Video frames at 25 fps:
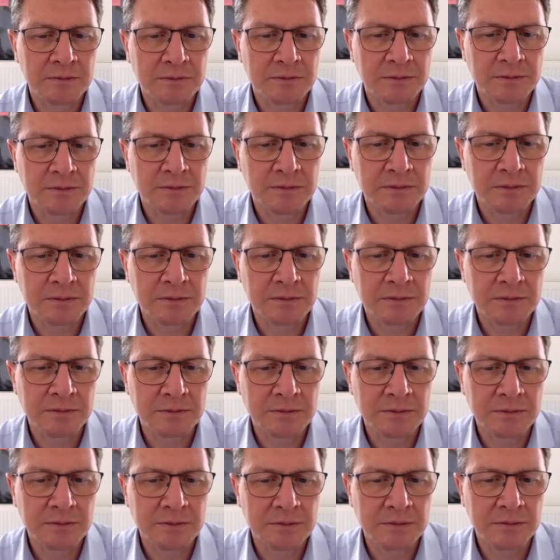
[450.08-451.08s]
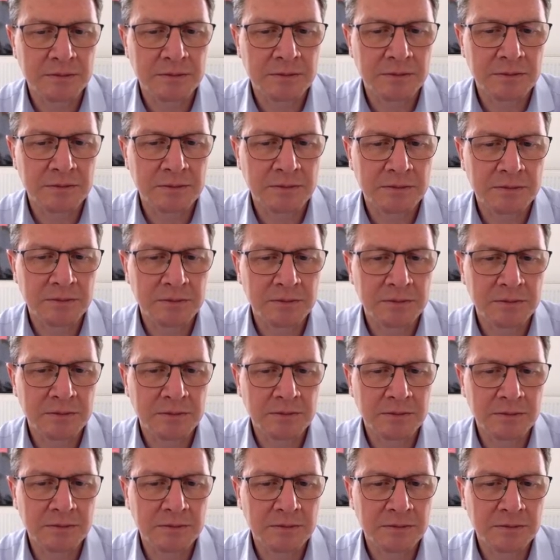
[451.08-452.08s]

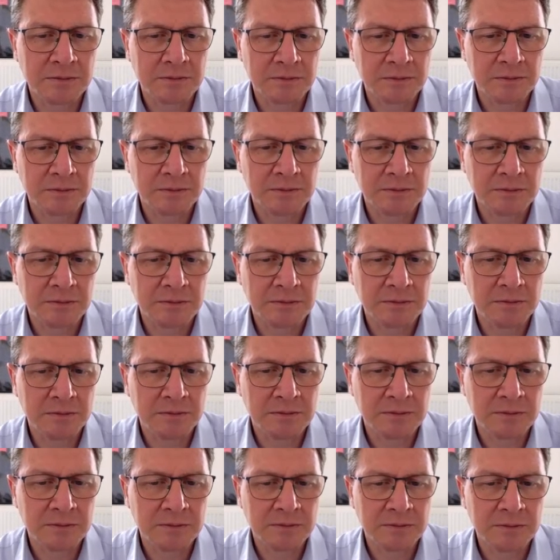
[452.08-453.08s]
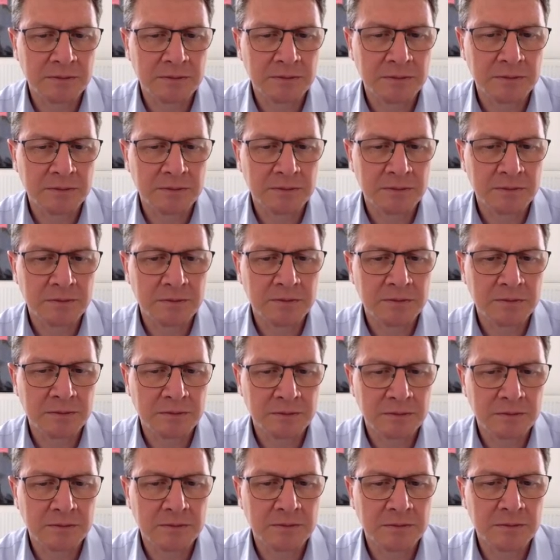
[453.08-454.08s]

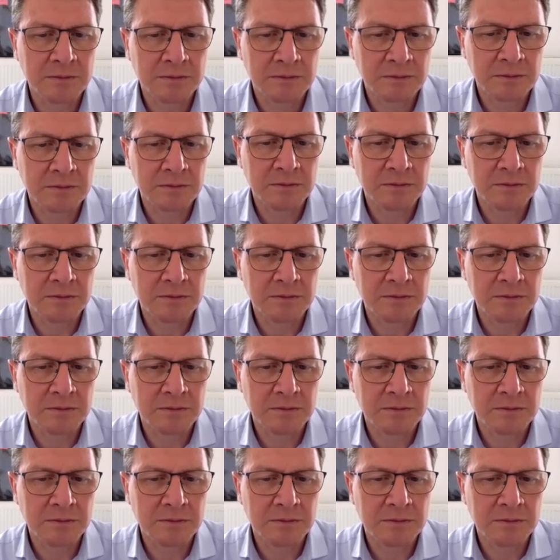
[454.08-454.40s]
(not speaking)